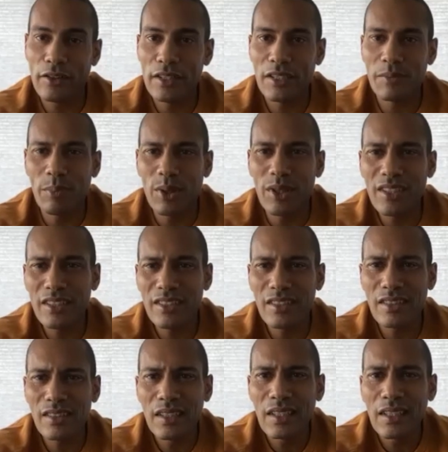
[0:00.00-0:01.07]
these
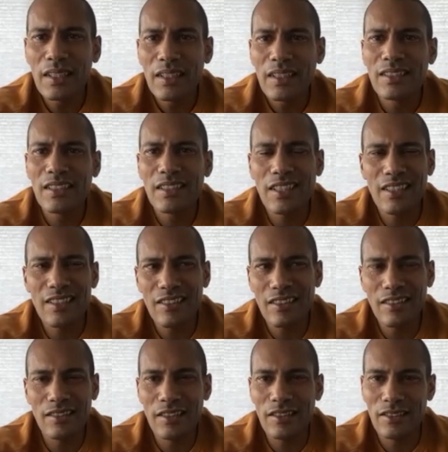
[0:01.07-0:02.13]
books. And I was like, kind of
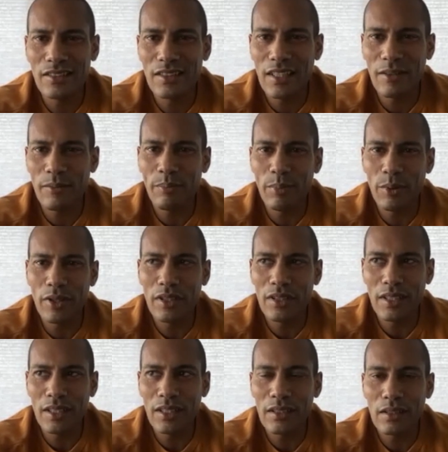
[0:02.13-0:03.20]
hard to understand a book.
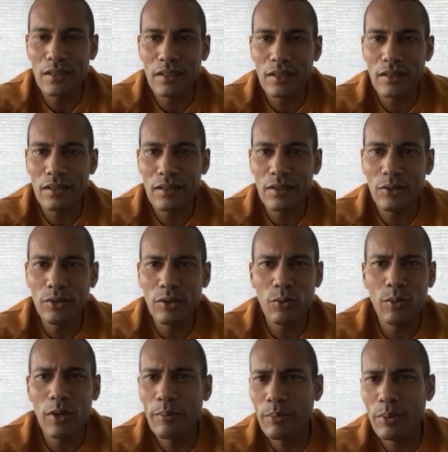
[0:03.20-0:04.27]
Like, you don't know
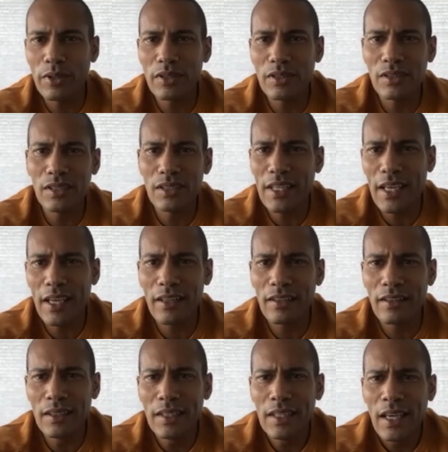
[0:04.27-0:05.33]
what book to get.
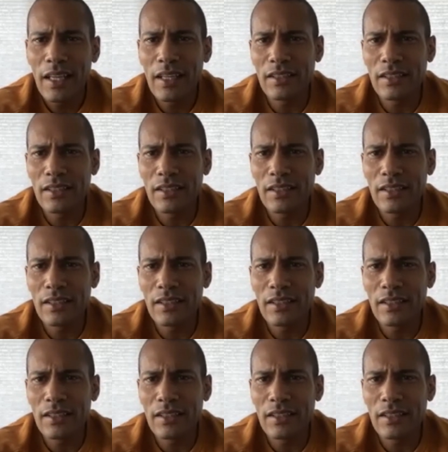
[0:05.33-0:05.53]
And then